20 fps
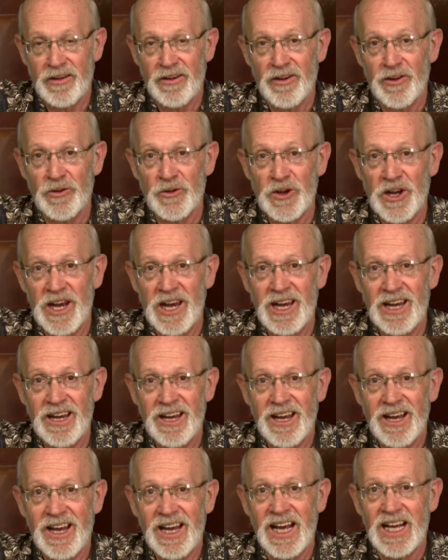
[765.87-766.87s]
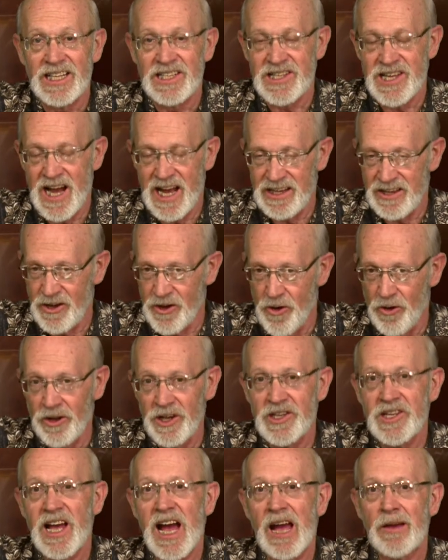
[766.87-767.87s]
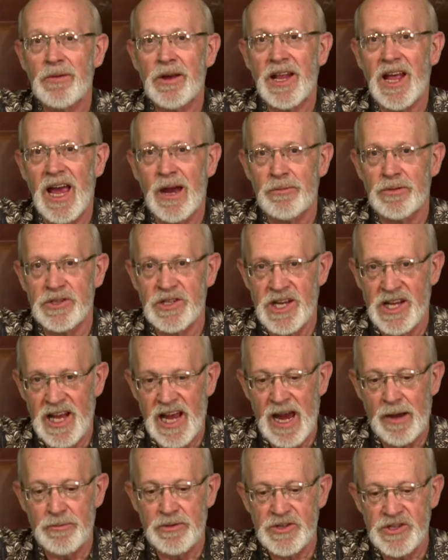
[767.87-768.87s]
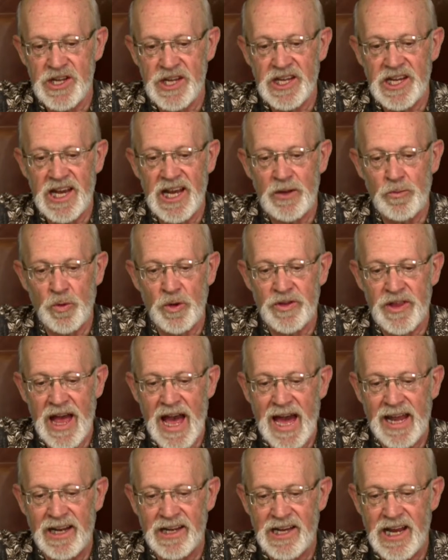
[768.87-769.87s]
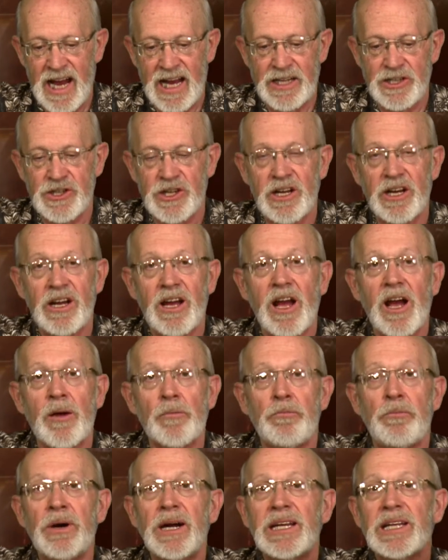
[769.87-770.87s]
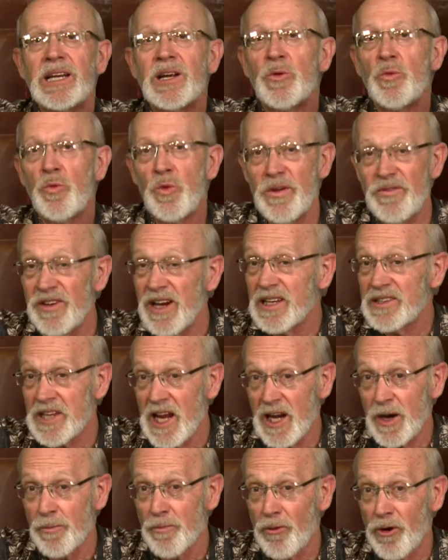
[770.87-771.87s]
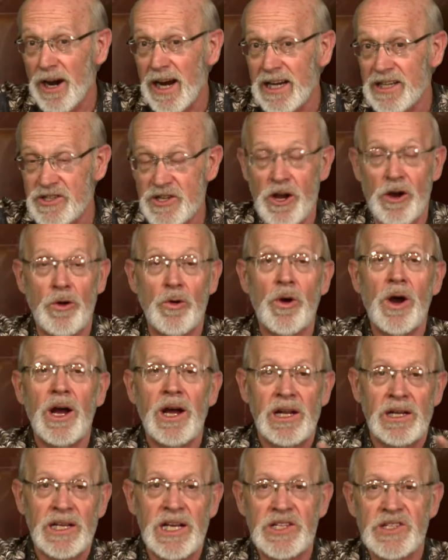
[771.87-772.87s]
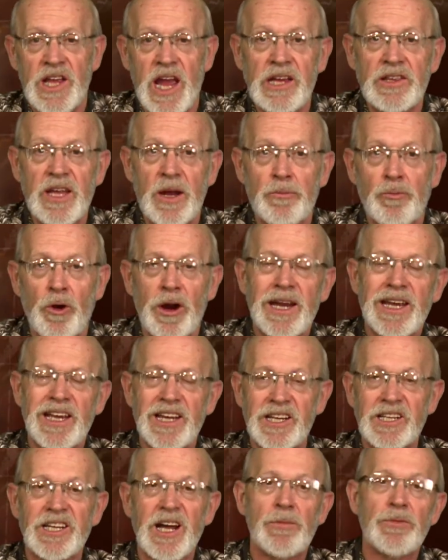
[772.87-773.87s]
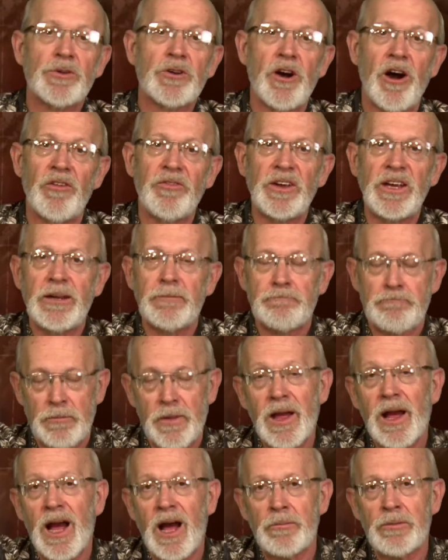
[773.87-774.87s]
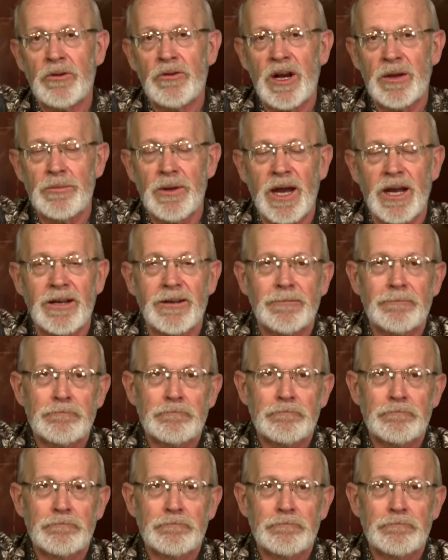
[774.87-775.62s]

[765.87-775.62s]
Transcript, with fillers: Okay? It's not the only time it happens. It happens again with Adonijah. But we've got to take a break. So let's take that break, get a cup of coffee. I'll be right back.